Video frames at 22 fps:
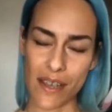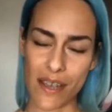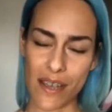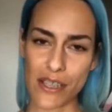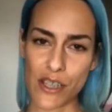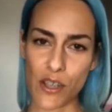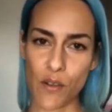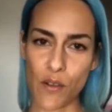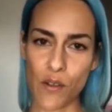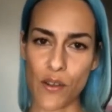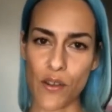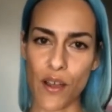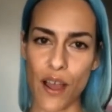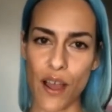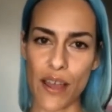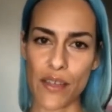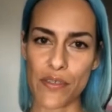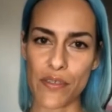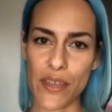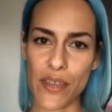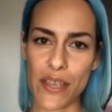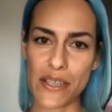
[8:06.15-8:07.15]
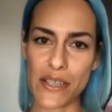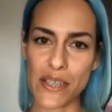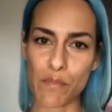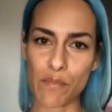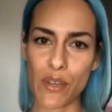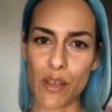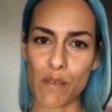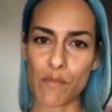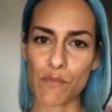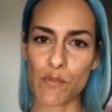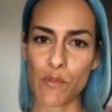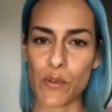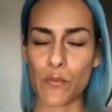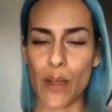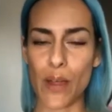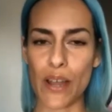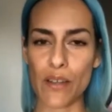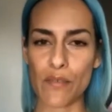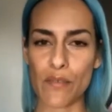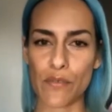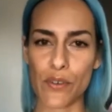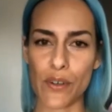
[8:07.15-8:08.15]
So I think sometimes we
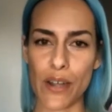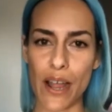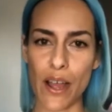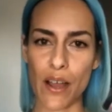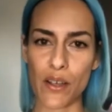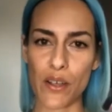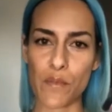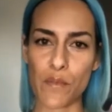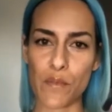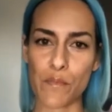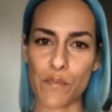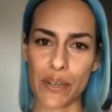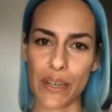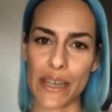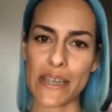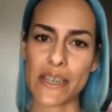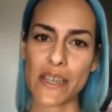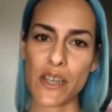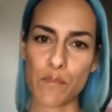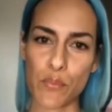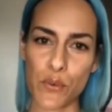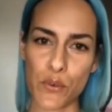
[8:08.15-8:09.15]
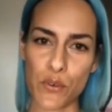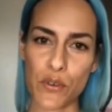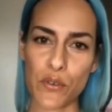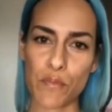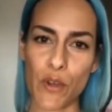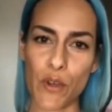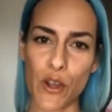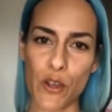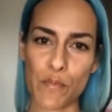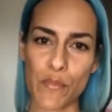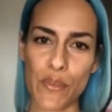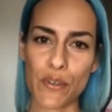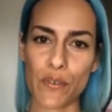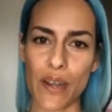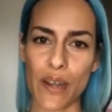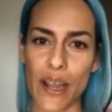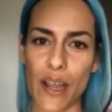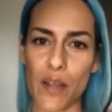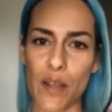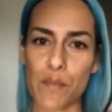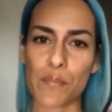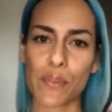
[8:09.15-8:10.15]
wait for our completed book moment or a
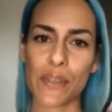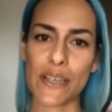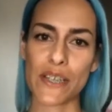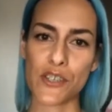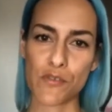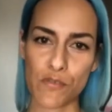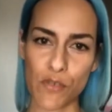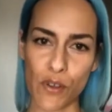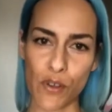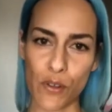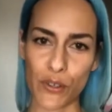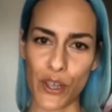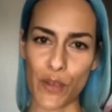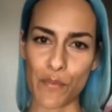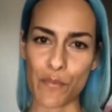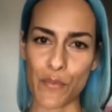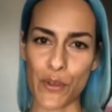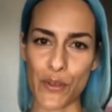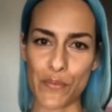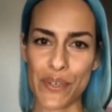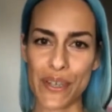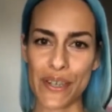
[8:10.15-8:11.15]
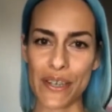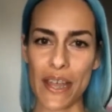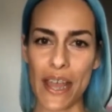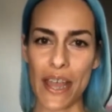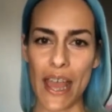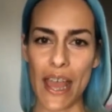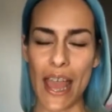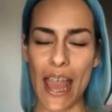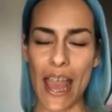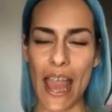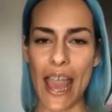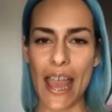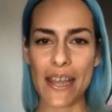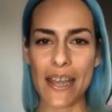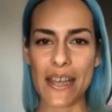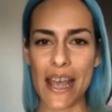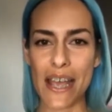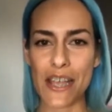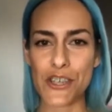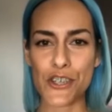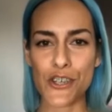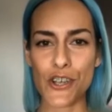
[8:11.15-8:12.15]
completed folio moment. And
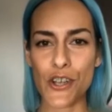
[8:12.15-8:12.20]
as you know,